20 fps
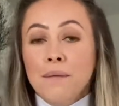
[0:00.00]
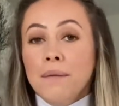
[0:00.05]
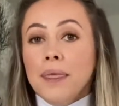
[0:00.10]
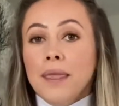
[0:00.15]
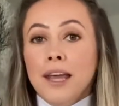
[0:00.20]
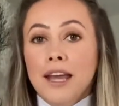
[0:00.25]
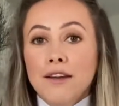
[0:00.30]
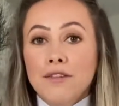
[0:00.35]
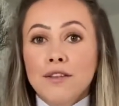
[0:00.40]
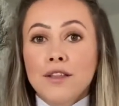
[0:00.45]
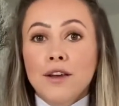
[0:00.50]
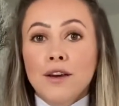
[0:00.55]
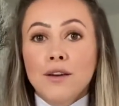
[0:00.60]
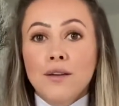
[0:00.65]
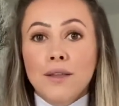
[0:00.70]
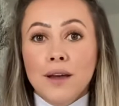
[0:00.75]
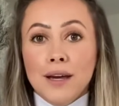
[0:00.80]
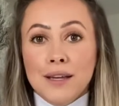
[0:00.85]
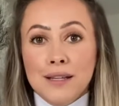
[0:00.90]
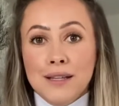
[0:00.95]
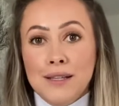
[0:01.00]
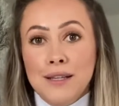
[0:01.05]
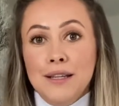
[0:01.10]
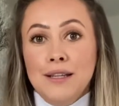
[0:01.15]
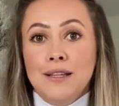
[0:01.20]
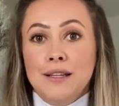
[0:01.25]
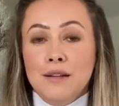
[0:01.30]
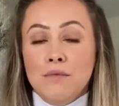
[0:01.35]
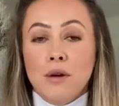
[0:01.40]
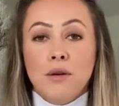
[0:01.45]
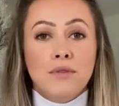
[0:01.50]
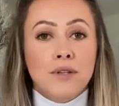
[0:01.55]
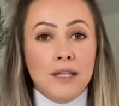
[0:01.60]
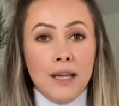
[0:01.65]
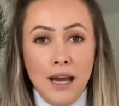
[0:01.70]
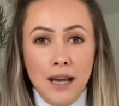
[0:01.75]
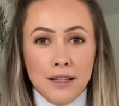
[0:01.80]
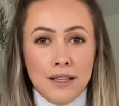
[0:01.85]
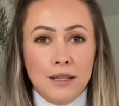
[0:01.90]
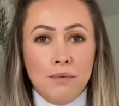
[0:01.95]
even though that system obviously
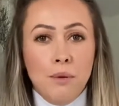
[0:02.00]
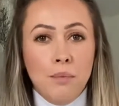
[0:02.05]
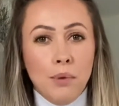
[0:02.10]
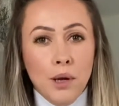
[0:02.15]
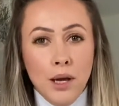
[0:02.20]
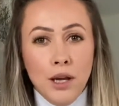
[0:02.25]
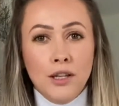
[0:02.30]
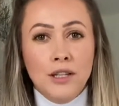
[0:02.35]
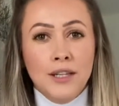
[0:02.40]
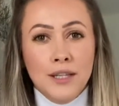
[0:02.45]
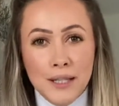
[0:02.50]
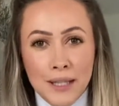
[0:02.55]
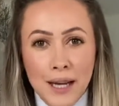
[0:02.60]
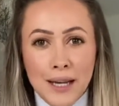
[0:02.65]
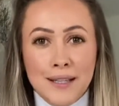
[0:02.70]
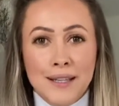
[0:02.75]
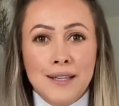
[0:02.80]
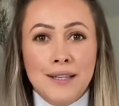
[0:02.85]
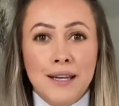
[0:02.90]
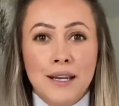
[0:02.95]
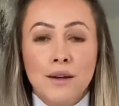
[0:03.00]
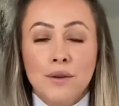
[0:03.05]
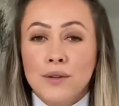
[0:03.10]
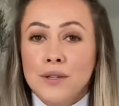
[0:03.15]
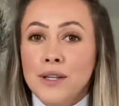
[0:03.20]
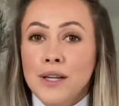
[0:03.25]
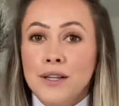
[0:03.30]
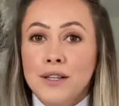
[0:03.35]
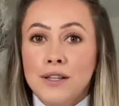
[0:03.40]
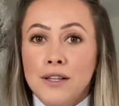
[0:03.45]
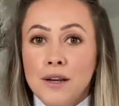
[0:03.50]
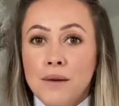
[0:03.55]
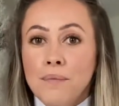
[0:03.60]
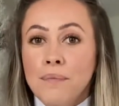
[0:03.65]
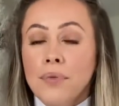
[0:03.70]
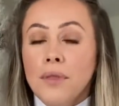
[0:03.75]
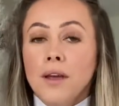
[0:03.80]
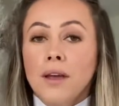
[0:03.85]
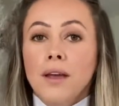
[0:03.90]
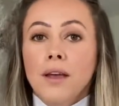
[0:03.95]
has to be purchased as a single system,
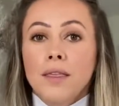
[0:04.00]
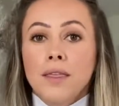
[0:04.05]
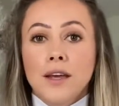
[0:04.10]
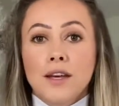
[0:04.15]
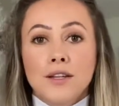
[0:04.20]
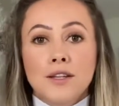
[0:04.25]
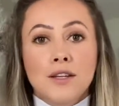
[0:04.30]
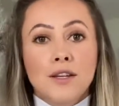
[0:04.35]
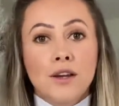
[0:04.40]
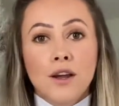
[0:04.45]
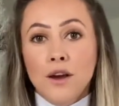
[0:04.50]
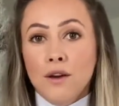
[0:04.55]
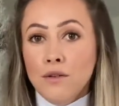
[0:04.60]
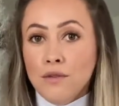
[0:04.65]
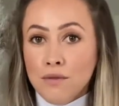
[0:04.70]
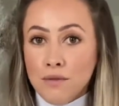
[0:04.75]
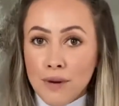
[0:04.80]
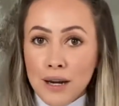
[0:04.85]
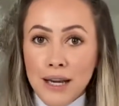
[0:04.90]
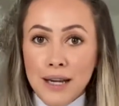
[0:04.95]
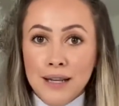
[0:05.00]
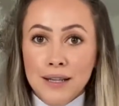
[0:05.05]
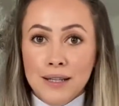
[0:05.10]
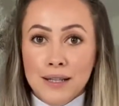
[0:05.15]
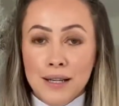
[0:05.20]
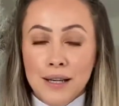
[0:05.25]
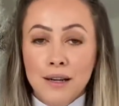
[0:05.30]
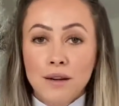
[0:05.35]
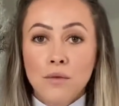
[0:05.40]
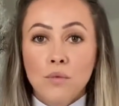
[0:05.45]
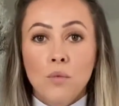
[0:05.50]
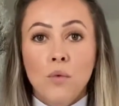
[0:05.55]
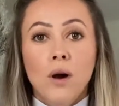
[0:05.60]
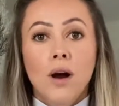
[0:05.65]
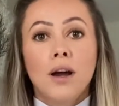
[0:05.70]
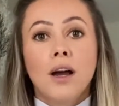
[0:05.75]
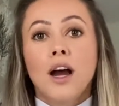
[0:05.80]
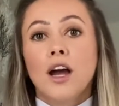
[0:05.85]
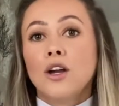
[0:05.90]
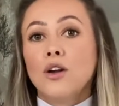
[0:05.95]
there's no reason why
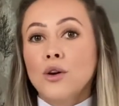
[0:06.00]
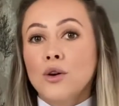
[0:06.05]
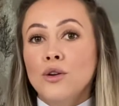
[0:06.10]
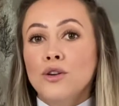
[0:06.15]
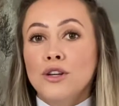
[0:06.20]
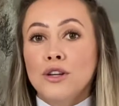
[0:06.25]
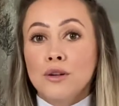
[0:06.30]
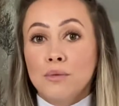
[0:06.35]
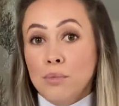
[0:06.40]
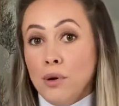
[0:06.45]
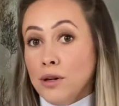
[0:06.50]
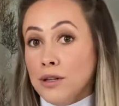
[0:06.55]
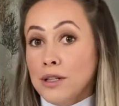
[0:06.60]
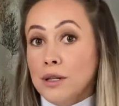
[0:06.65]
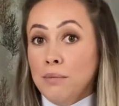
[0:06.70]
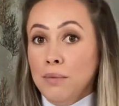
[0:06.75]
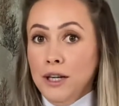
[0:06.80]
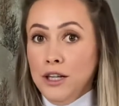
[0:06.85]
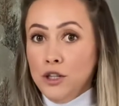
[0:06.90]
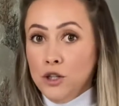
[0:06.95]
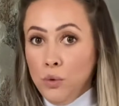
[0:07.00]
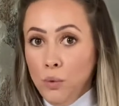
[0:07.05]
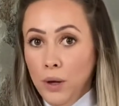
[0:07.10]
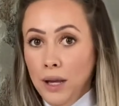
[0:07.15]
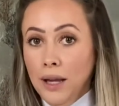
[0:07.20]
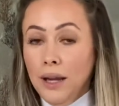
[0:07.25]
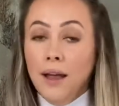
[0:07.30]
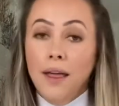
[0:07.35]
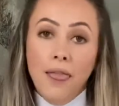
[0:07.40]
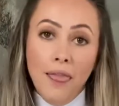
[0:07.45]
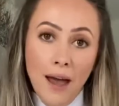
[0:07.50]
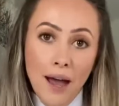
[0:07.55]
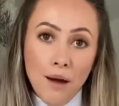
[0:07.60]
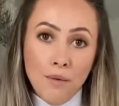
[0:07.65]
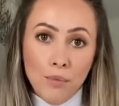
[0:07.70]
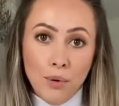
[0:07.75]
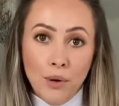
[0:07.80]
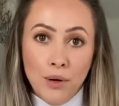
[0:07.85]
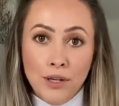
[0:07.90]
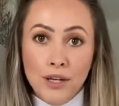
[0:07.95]
I couldn't possibly tweak that
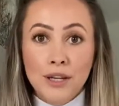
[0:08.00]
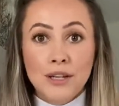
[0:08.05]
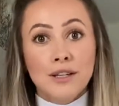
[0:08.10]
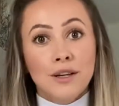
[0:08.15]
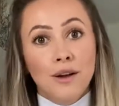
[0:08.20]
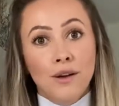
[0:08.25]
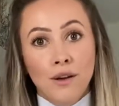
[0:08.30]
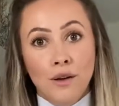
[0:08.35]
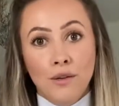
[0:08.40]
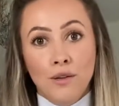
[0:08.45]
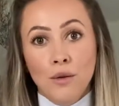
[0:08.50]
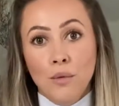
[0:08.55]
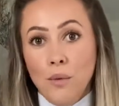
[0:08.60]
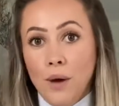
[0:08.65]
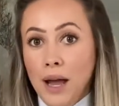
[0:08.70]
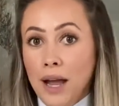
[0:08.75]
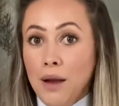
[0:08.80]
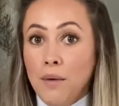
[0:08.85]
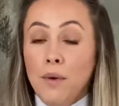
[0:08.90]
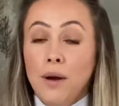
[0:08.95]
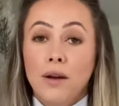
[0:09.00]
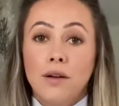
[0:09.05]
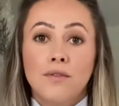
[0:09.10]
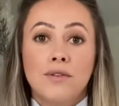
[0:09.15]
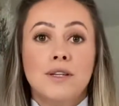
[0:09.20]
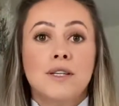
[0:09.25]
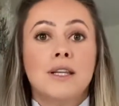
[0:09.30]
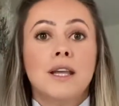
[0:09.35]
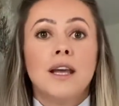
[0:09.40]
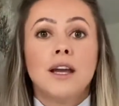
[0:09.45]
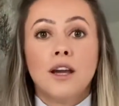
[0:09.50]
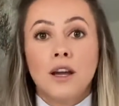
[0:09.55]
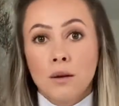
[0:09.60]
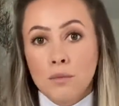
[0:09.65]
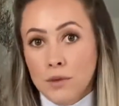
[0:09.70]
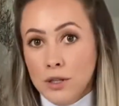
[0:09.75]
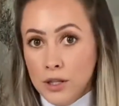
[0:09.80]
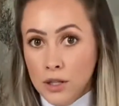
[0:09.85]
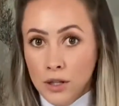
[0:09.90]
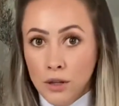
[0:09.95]
product along the way when obviously it
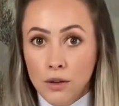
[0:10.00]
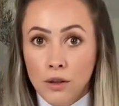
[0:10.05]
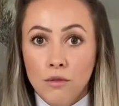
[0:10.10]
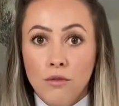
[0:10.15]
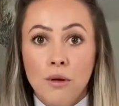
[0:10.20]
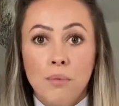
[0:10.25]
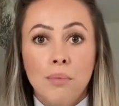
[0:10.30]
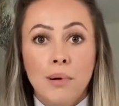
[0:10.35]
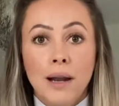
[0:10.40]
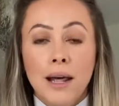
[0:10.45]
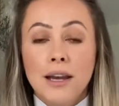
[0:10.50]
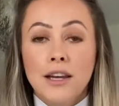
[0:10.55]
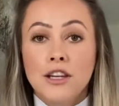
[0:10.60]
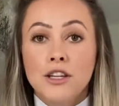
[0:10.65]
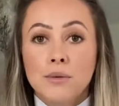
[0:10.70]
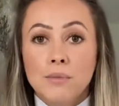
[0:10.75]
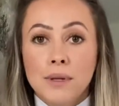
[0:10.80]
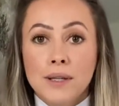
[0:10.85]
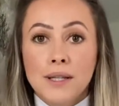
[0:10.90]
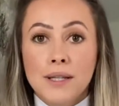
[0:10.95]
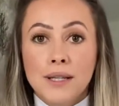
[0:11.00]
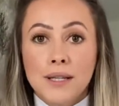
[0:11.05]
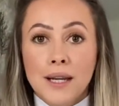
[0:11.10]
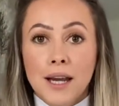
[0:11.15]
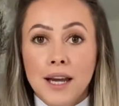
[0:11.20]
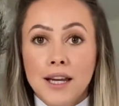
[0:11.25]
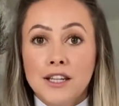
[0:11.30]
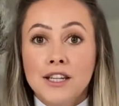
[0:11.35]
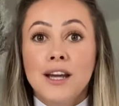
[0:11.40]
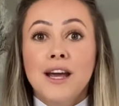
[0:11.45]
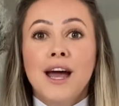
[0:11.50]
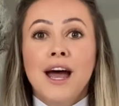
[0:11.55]
comes to the replenishment stage.